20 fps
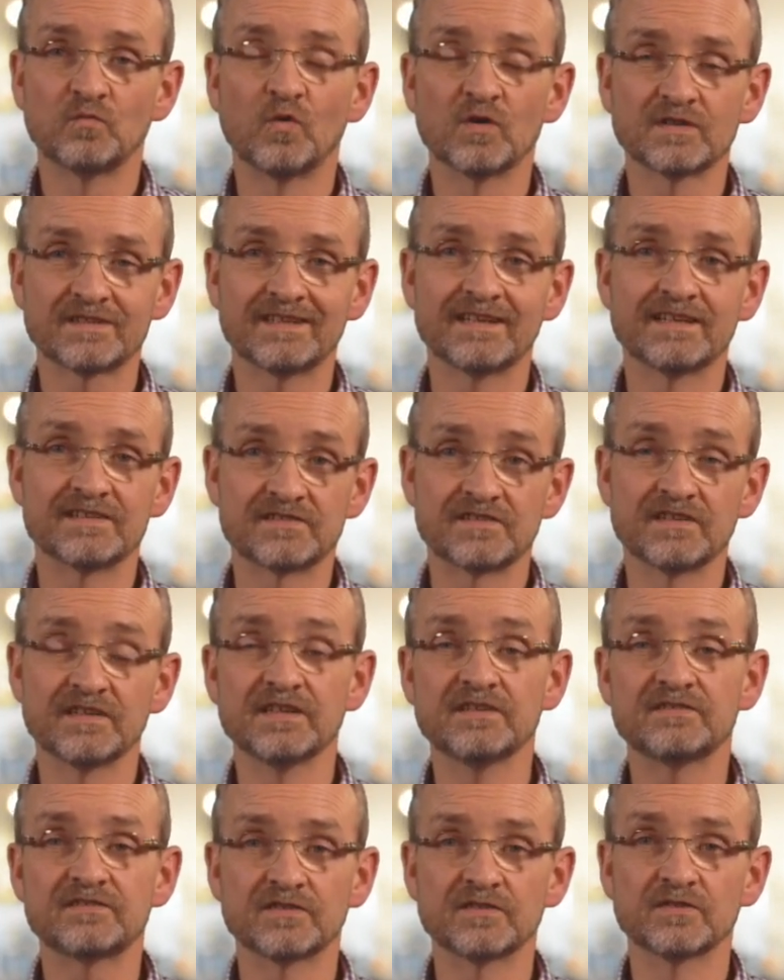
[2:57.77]
what it is they
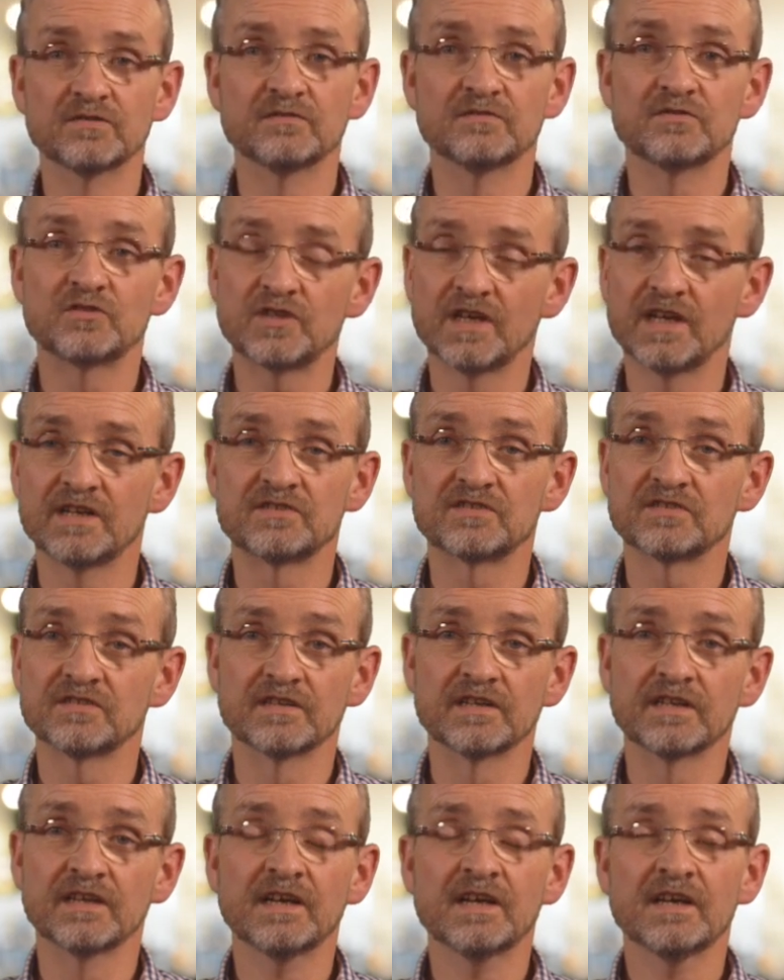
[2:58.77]
need to do and change
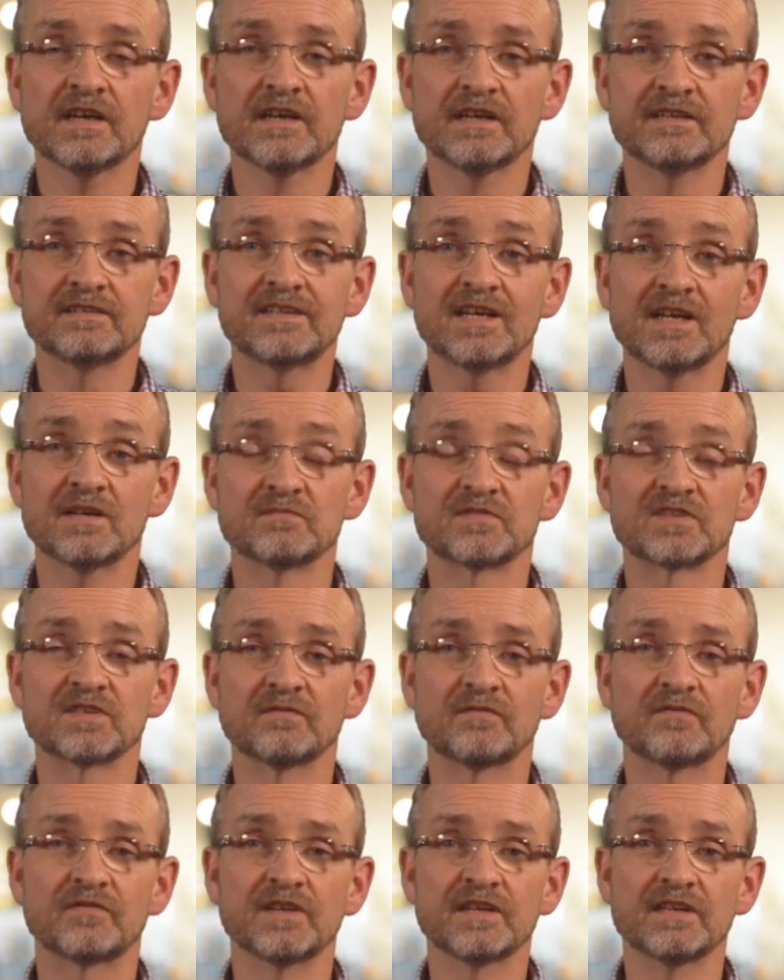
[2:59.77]
in terms
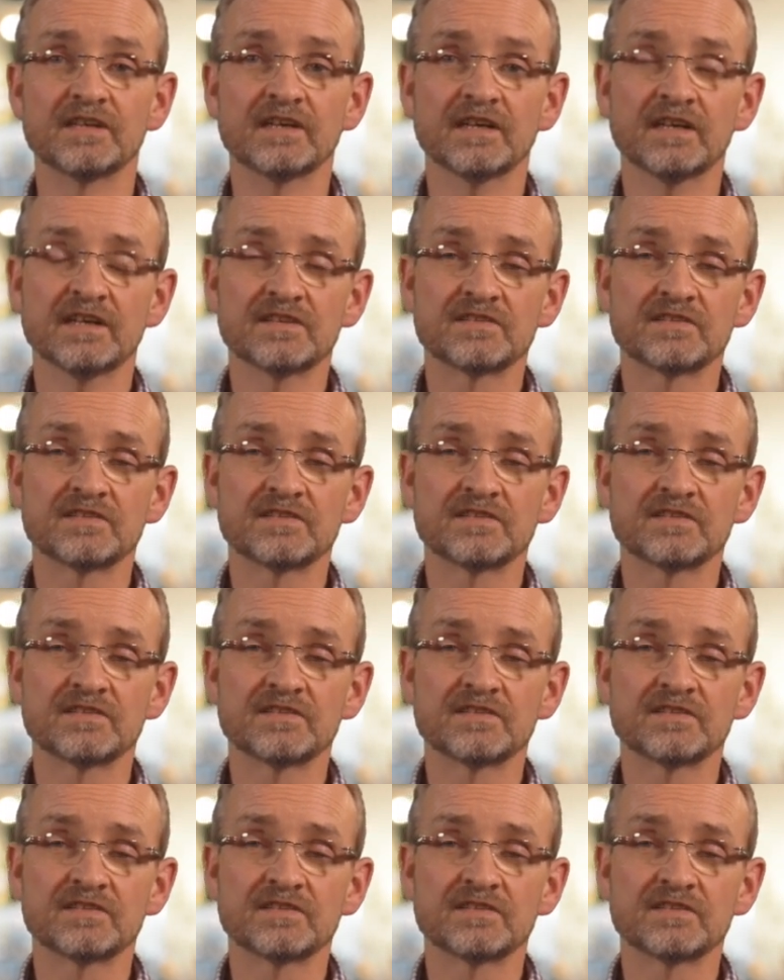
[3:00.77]
of the